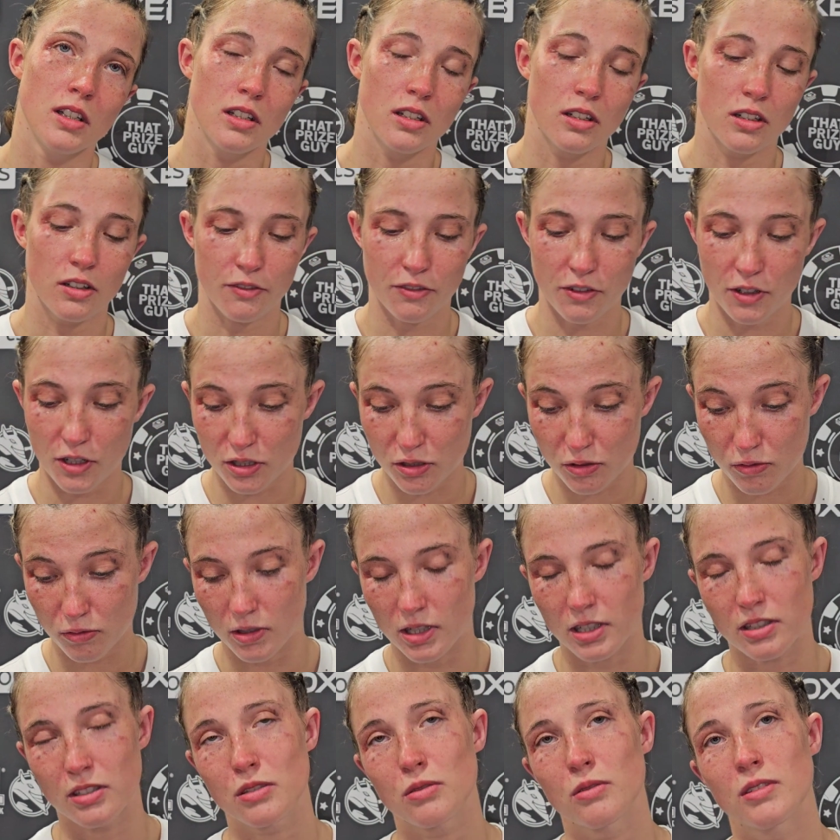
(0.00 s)
Look, first of
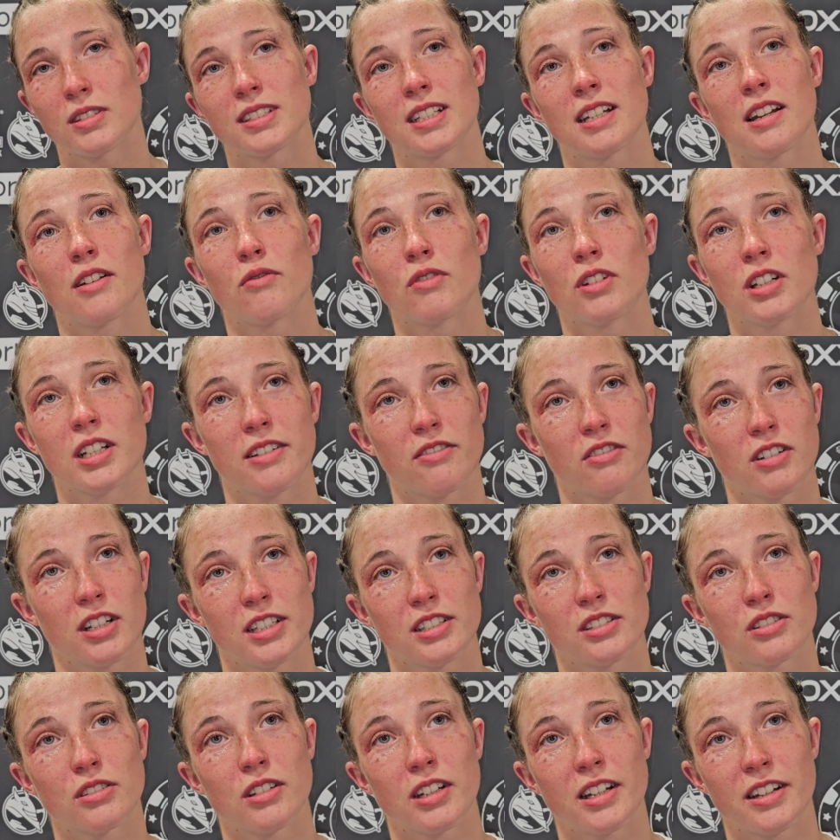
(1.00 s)
all, I just want to say I'm really,
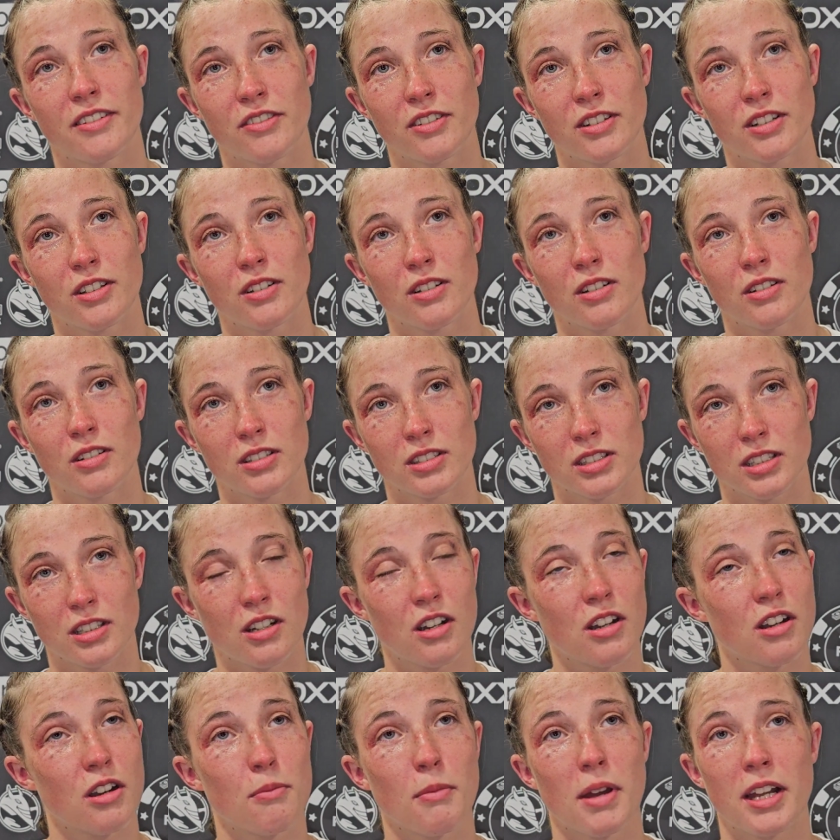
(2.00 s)
really sorry for your loss. I
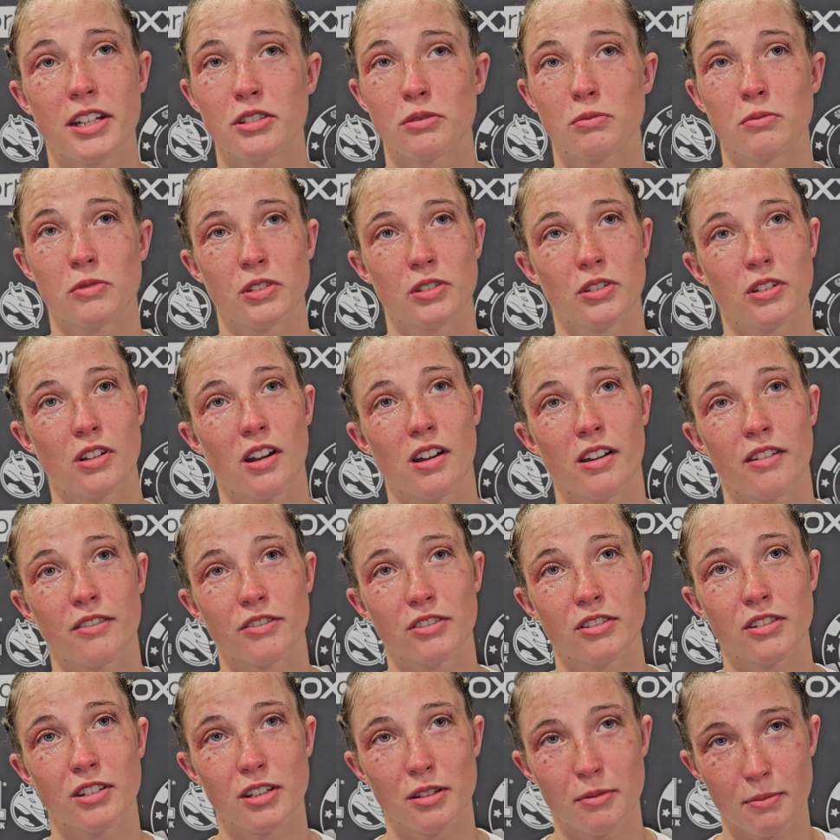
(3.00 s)
can't imagine what you're going
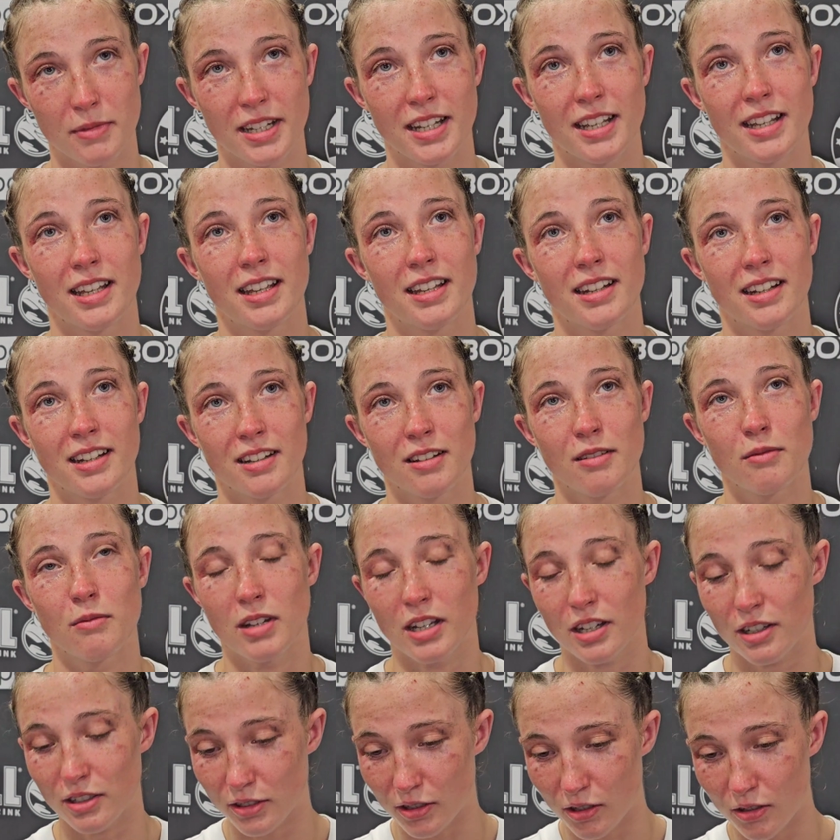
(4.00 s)
through at the minute, and
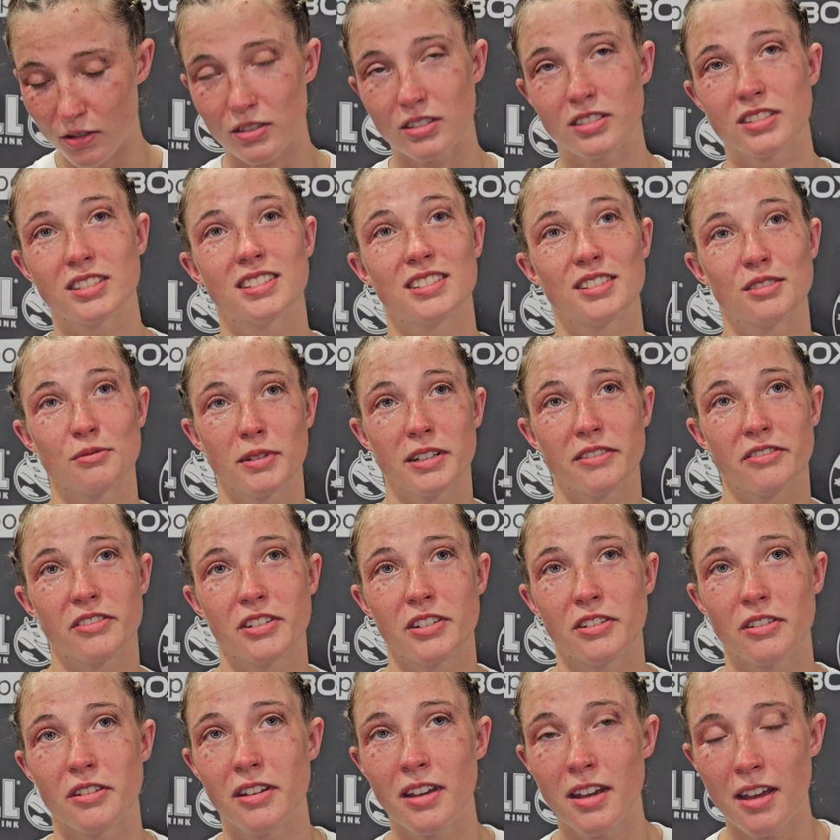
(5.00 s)
my condolences are with
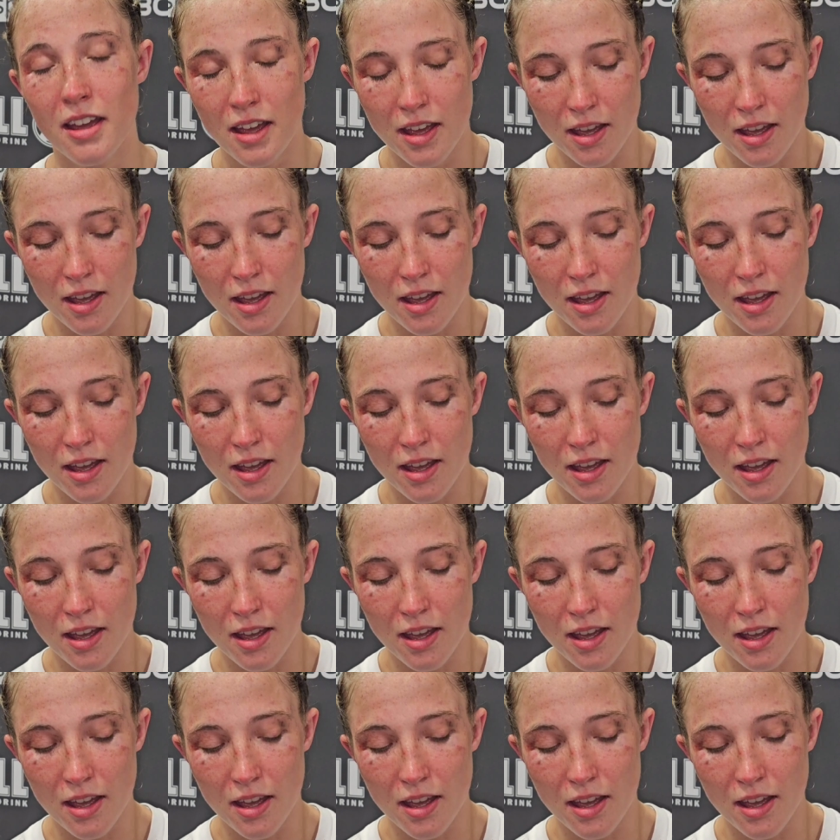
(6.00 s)
you.